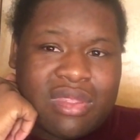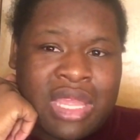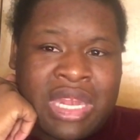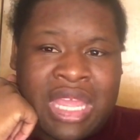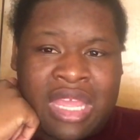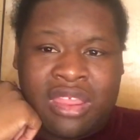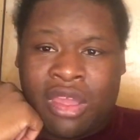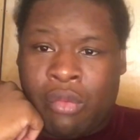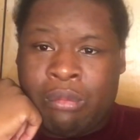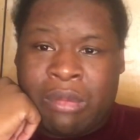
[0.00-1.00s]
it did
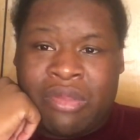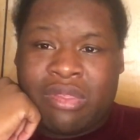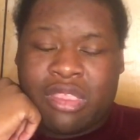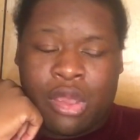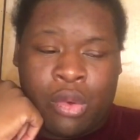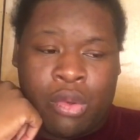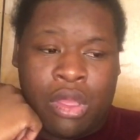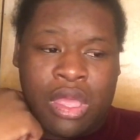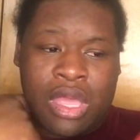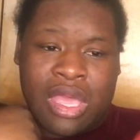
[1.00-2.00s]
something to me too,
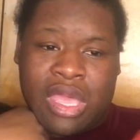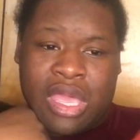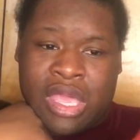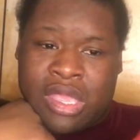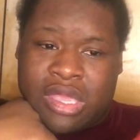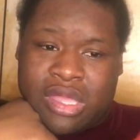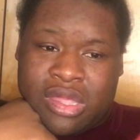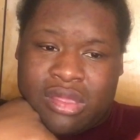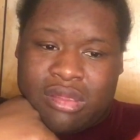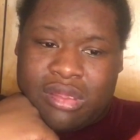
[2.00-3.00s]

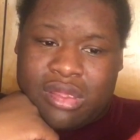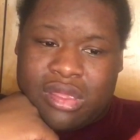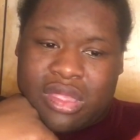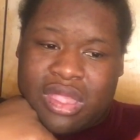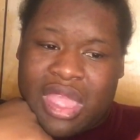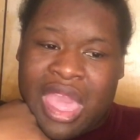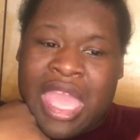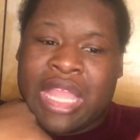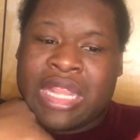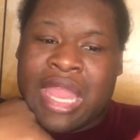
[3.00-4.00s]
and
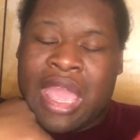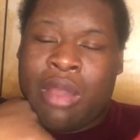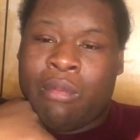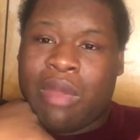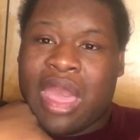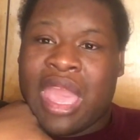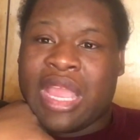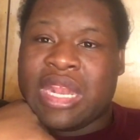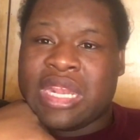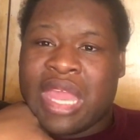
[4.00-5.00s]
I ain't now I
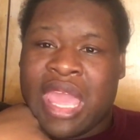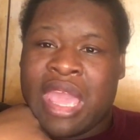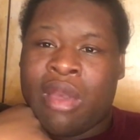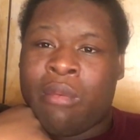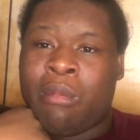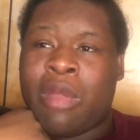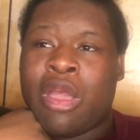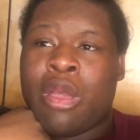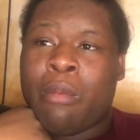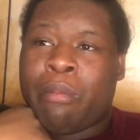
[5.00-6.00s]
ain't now
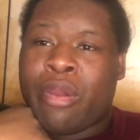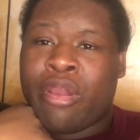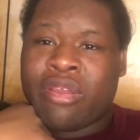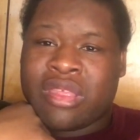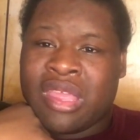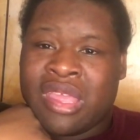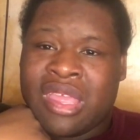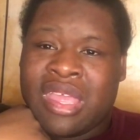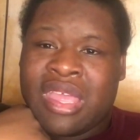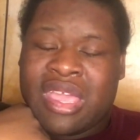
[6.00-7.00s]
person
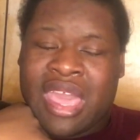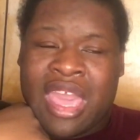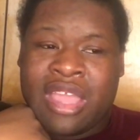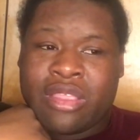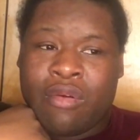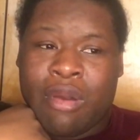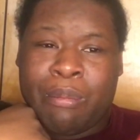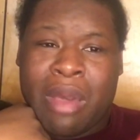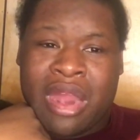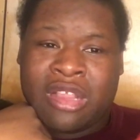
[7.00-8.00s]
came to
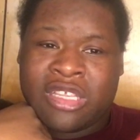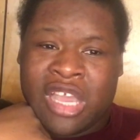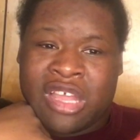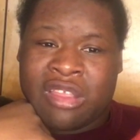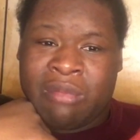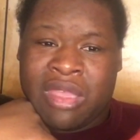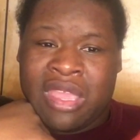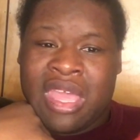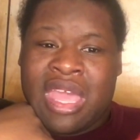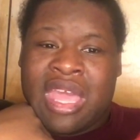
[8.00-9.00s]
apologize to me.
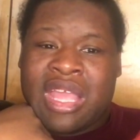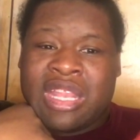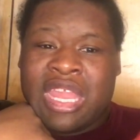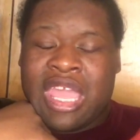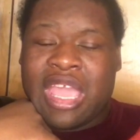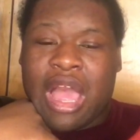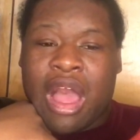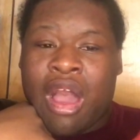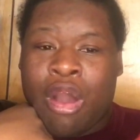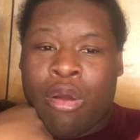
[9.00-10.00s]
They
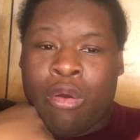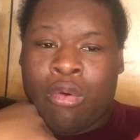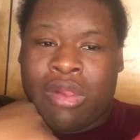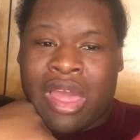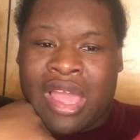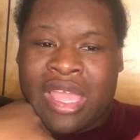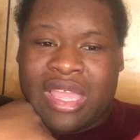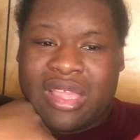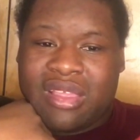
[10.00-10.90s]
all like.